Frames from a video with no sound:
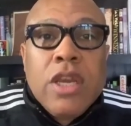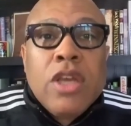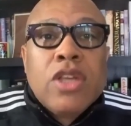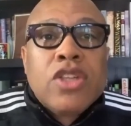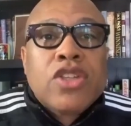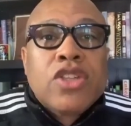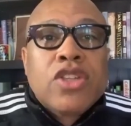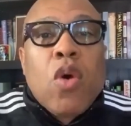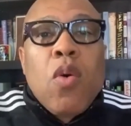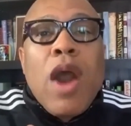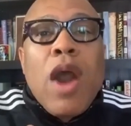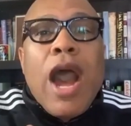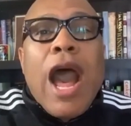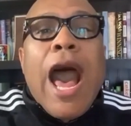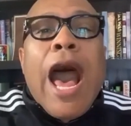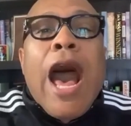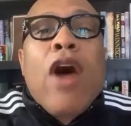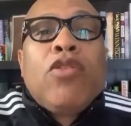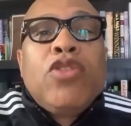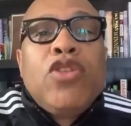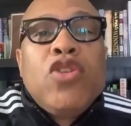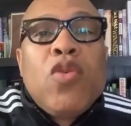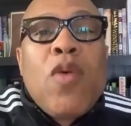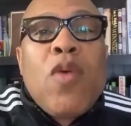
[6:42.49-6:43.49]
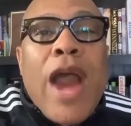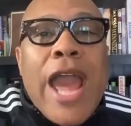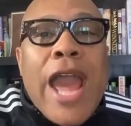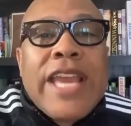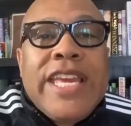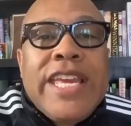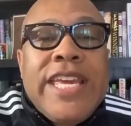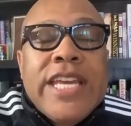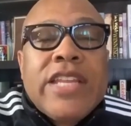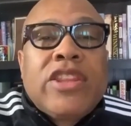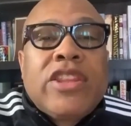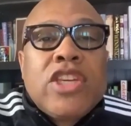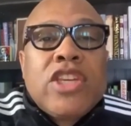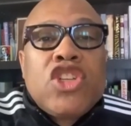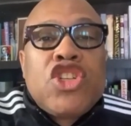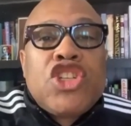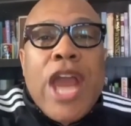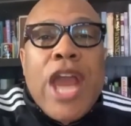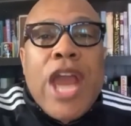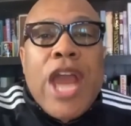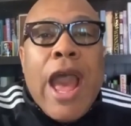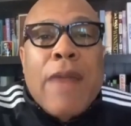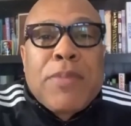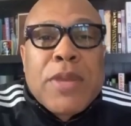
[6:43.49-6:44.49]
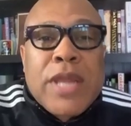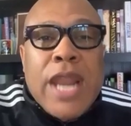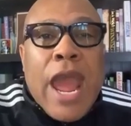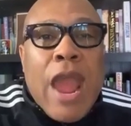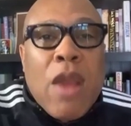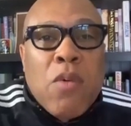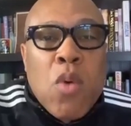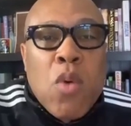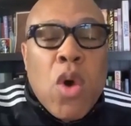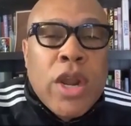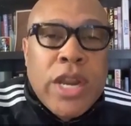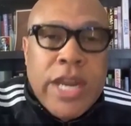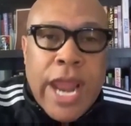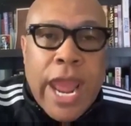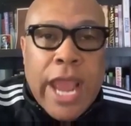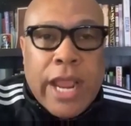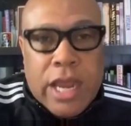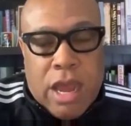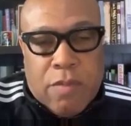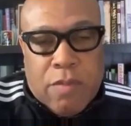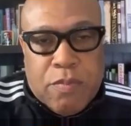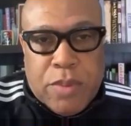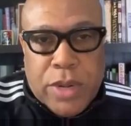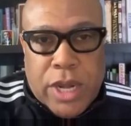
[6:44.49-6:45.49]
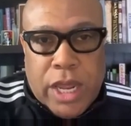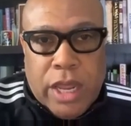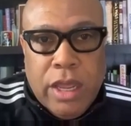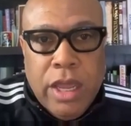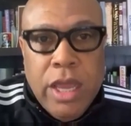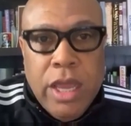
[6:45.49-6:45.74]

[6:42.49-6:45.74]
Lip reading: So how do I get the job that I want in that company?